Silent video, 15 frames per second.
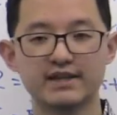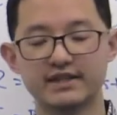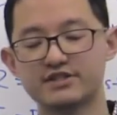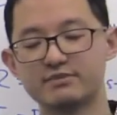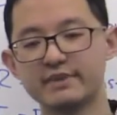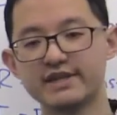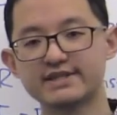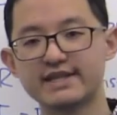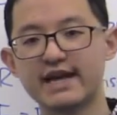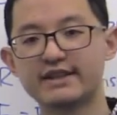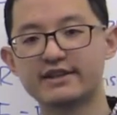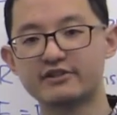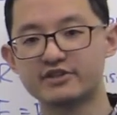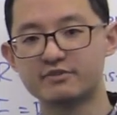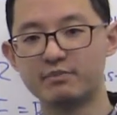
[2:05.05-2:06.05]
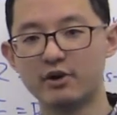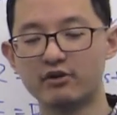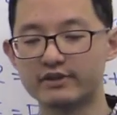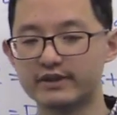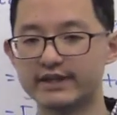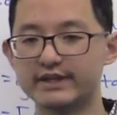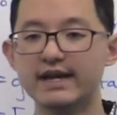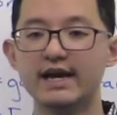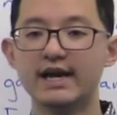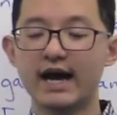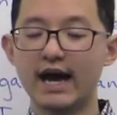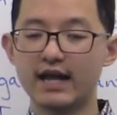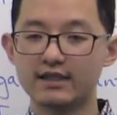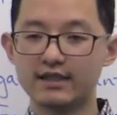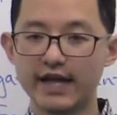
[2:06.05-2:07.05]
This means that there is both an
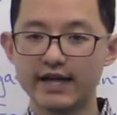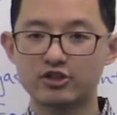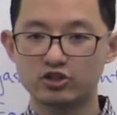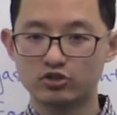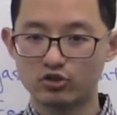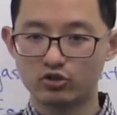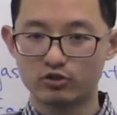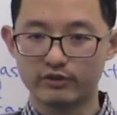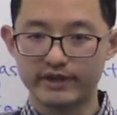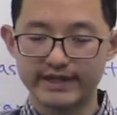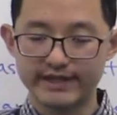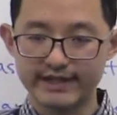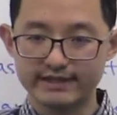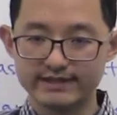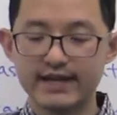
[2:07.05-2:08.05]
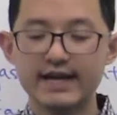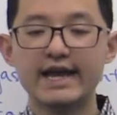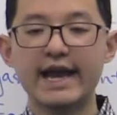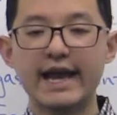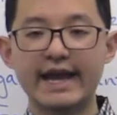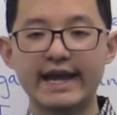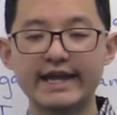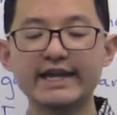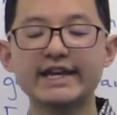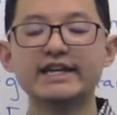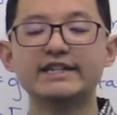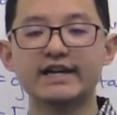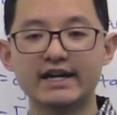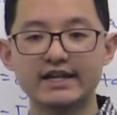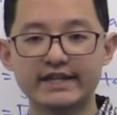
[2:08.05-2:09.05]
electrical gradient
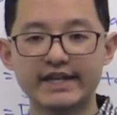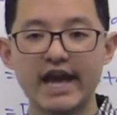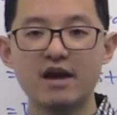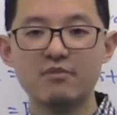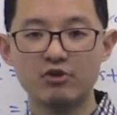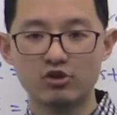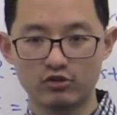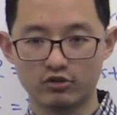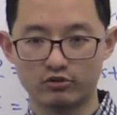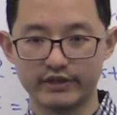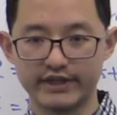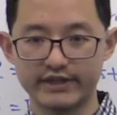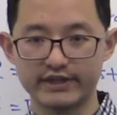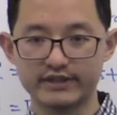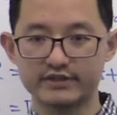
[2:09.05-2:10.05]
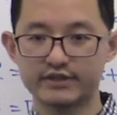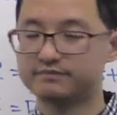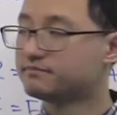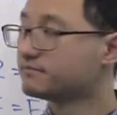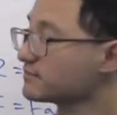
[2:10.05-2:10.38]
and a chemical gradient.